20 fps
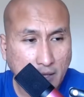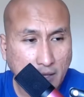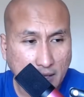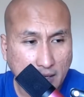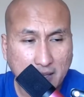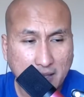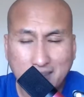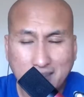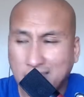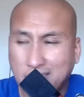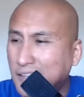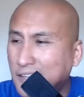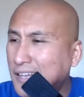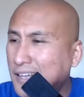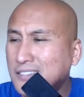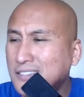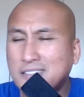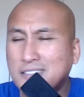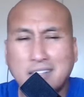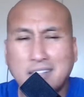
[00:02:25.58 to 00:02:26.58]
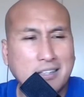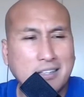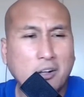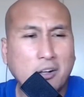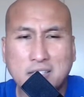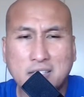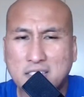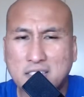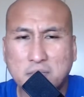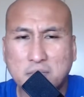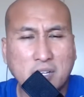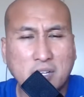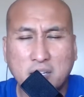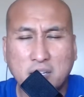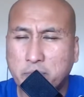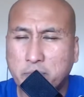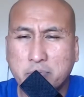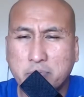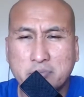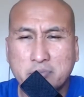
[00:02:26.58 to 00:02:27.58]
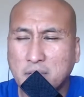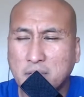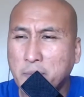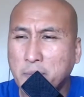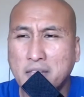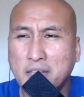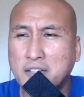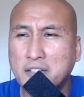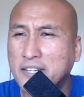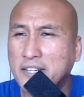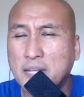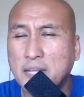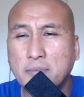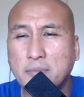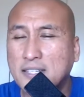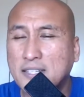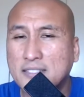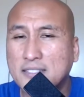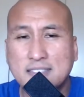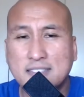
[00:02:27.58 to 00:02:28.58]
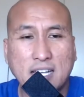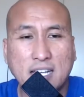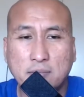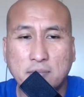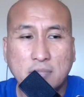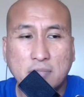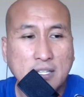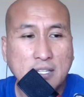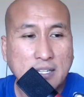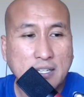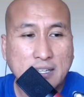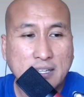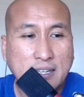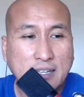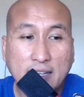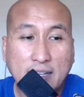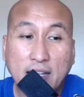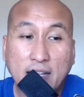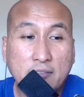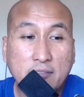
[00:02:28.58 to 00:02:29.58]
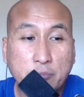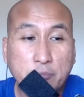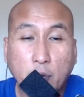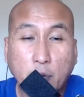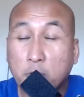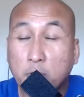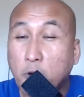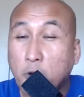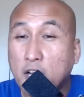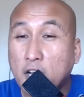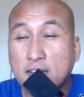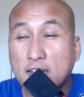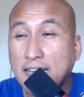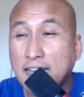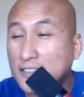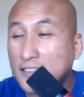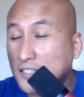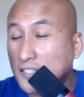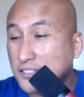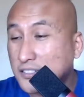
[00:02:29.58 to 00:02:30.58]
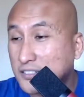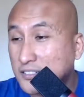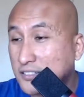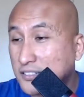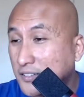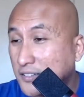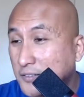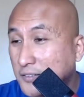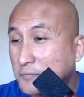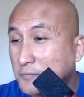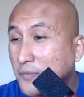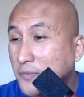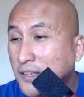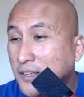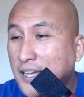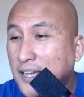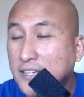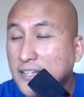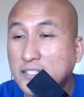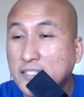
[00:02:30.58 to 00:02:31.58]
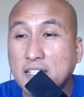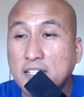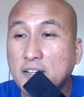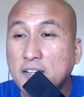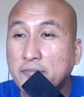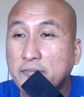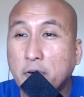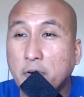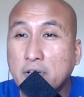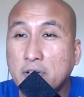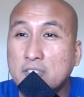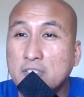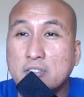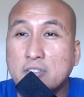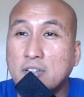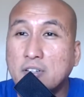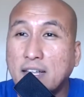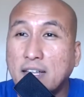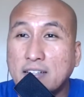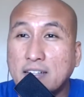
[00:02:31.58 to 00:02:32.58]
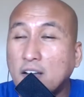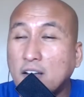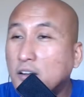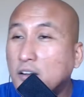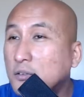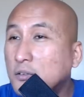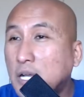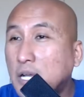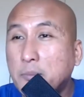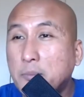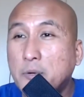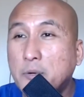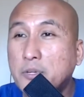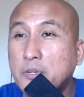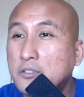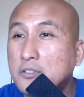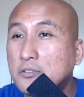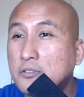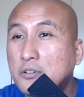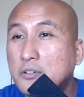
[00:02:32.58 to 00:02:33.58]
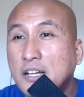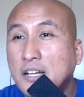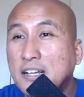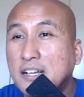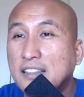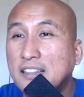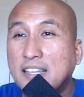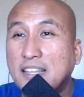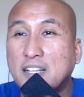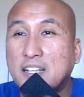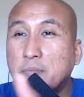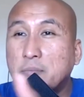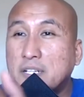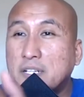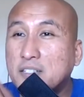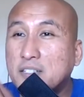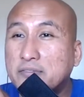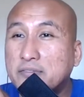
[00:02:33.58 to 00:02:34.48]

Uh, I think they called it some other some other name at the time, and Paul Walker had this idea for it too. Like, oh, how about we do like a mix of